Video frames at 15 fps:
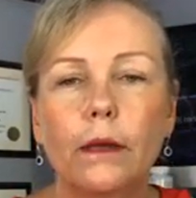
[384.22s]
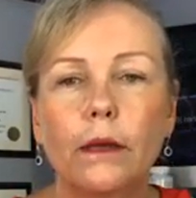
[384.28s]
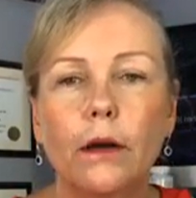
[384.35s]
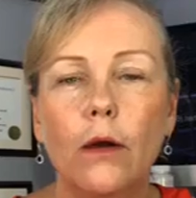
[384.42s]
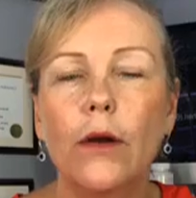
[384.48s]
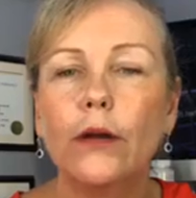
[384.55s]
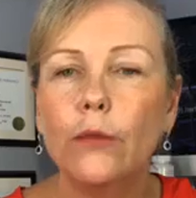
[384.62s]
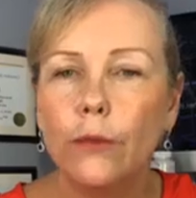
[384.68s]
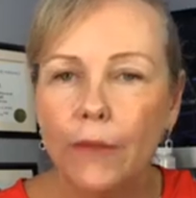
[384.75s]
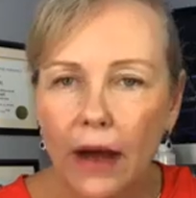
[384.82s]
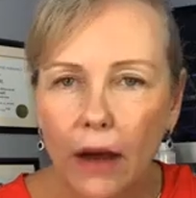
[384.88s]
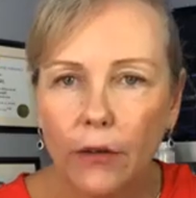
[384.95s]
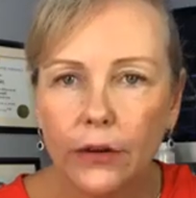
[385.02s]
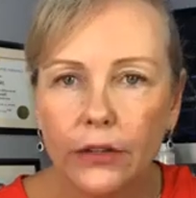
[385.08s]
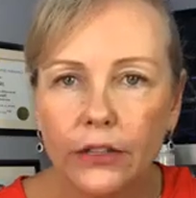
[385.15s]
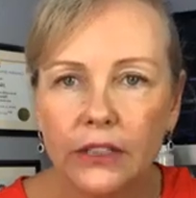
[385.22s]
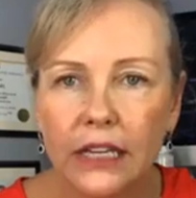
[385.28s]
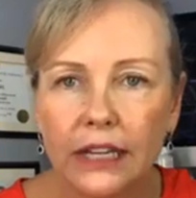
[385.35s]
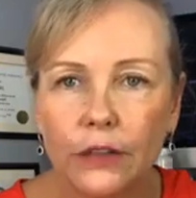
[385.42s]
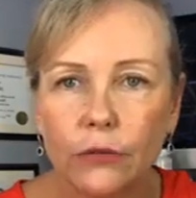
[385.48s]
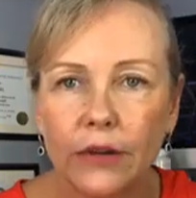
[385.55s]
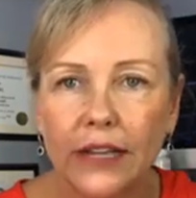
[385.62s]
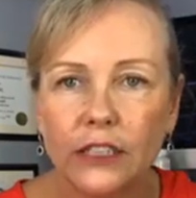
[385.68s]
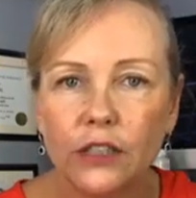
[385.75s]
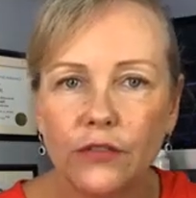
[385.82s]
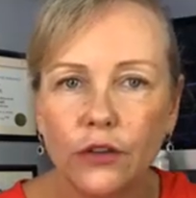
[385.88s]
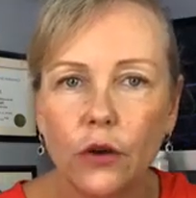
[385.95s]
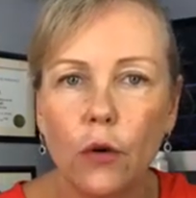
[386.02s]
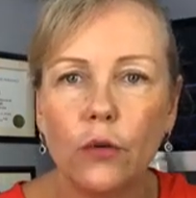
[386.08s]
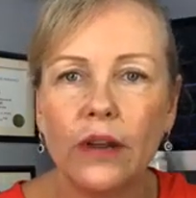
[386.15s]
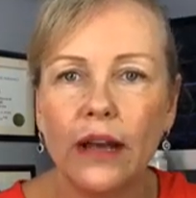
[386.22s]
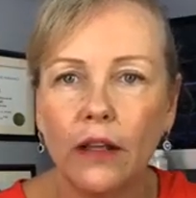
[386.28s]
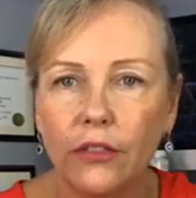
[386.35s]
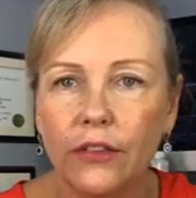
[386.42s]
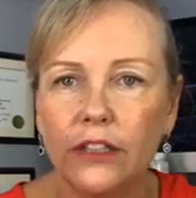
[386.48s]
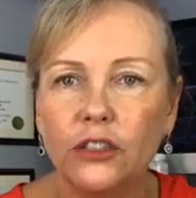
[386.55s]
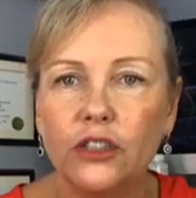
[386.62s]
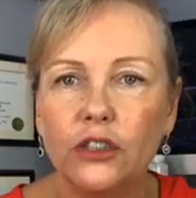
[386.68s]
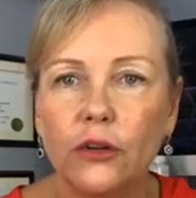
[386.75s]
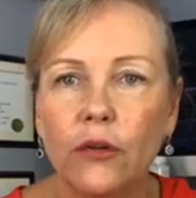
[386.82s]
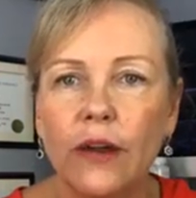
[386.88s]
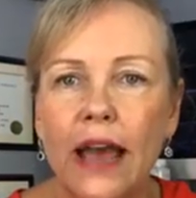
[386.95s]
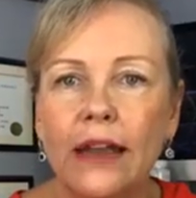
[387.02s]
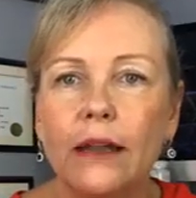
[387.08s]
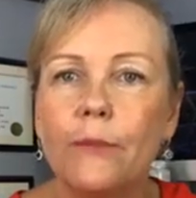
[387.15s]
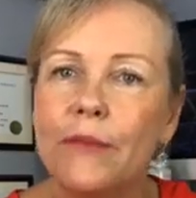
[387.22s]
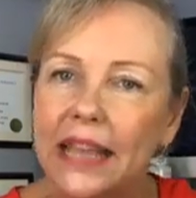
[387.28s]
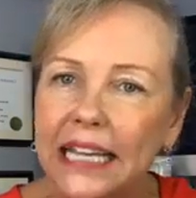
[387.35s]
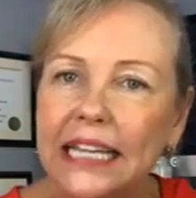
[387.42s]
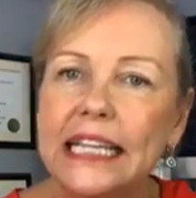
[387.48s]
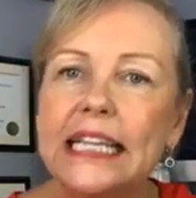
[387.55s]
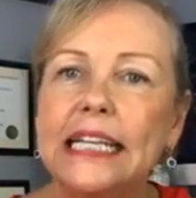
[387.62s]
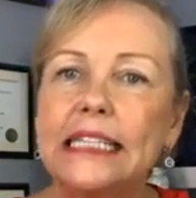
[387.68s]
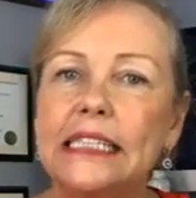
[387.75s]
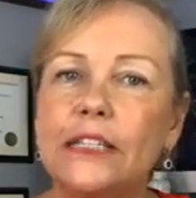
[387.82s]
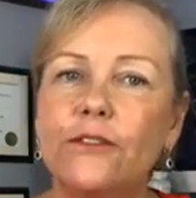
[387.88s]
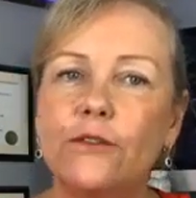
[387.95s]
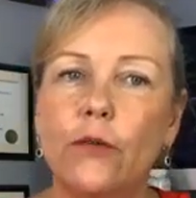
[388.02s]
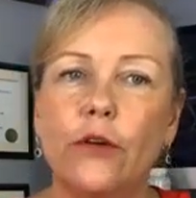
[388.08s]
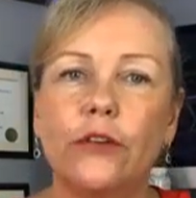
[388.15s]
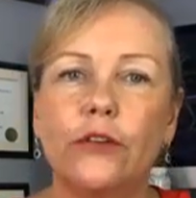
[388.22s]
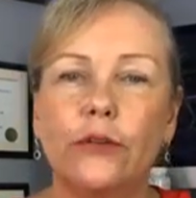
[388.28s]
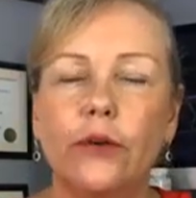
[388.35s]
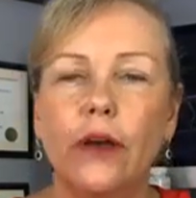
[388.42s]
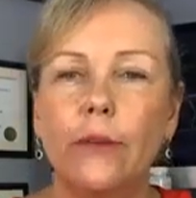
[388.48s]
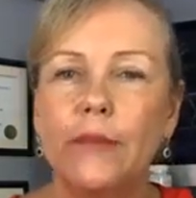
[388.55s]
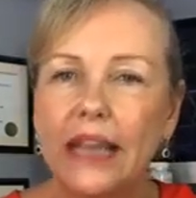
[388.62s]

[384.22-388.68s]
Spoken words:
empower you to take the reins of your own health into your own hand and make it easy for you.